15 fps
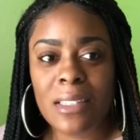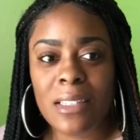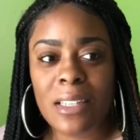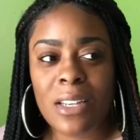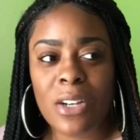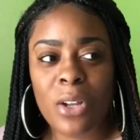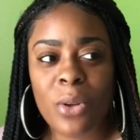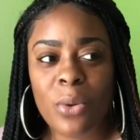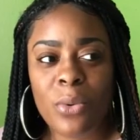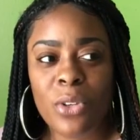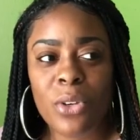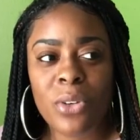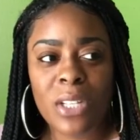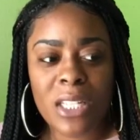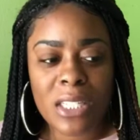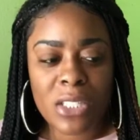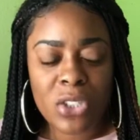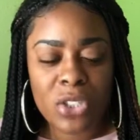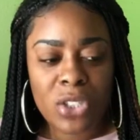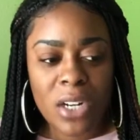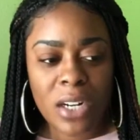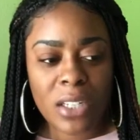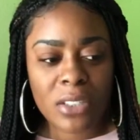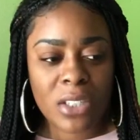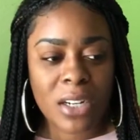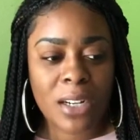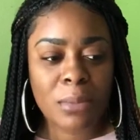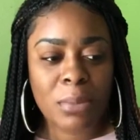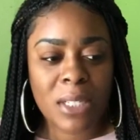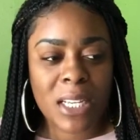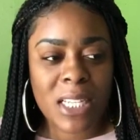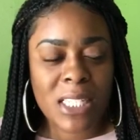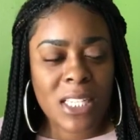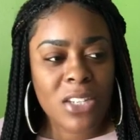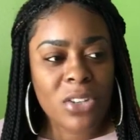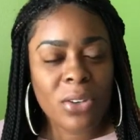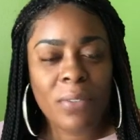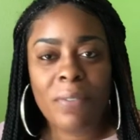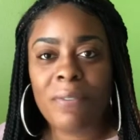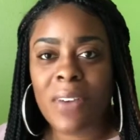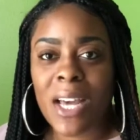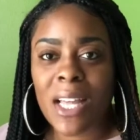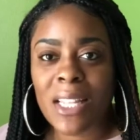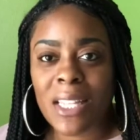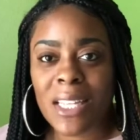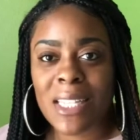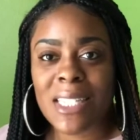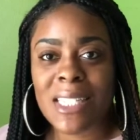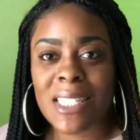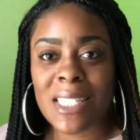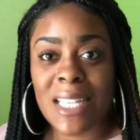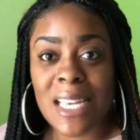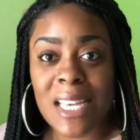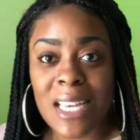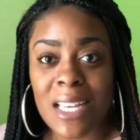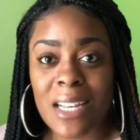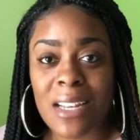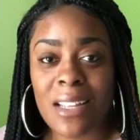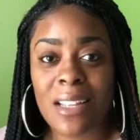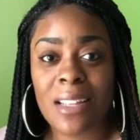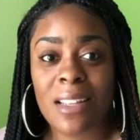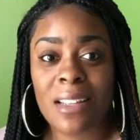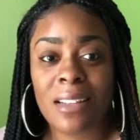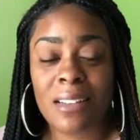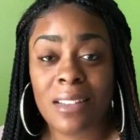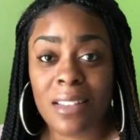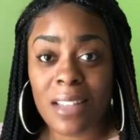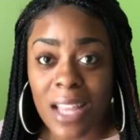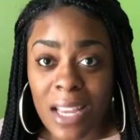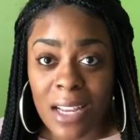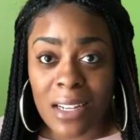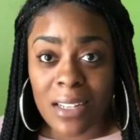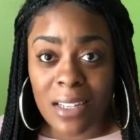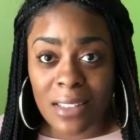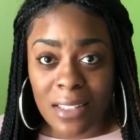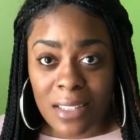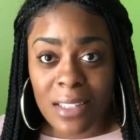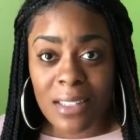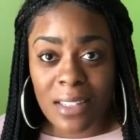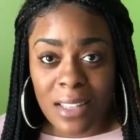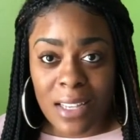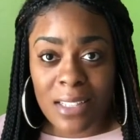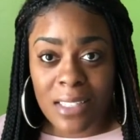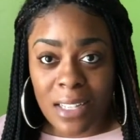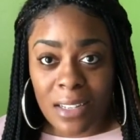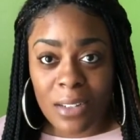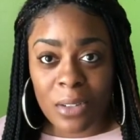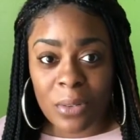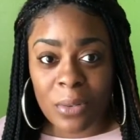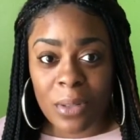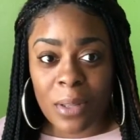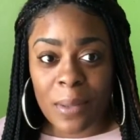You're in this dark, dark place, and you're finally seeing light at the end of that tunnel.